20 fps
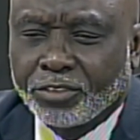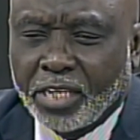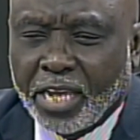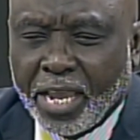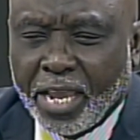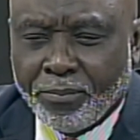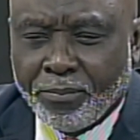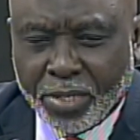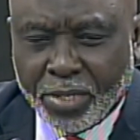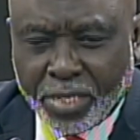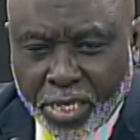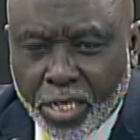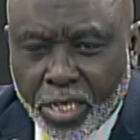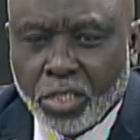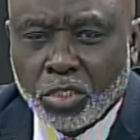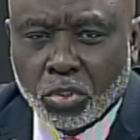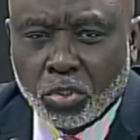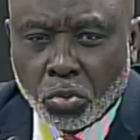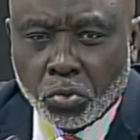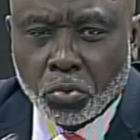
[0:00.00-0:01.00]
I
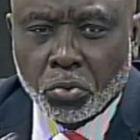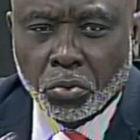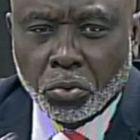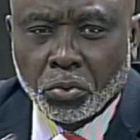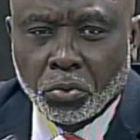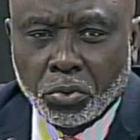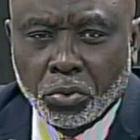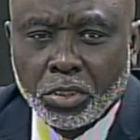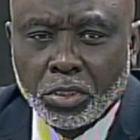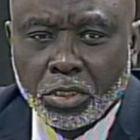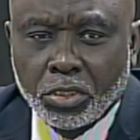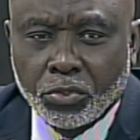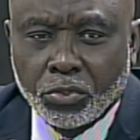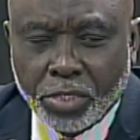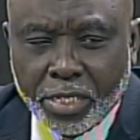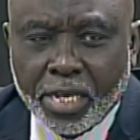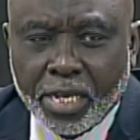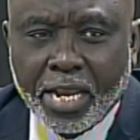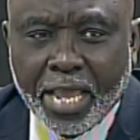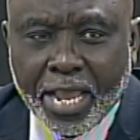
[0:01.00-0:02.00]
begin to
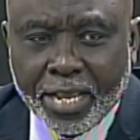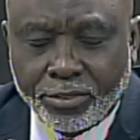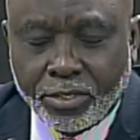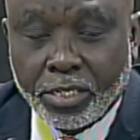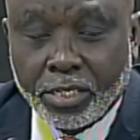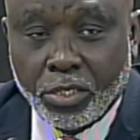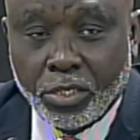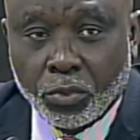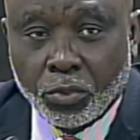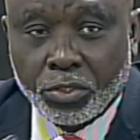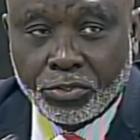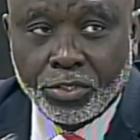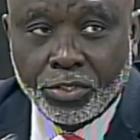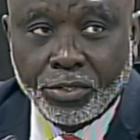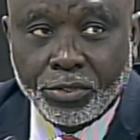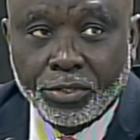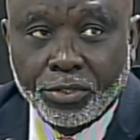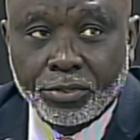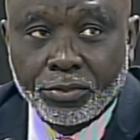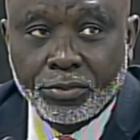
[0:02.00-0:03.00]
realize that he was
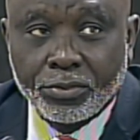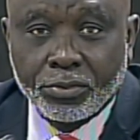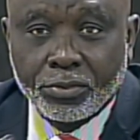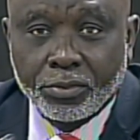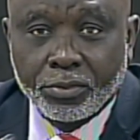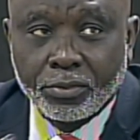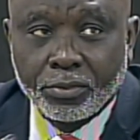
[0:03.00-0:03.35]
serious.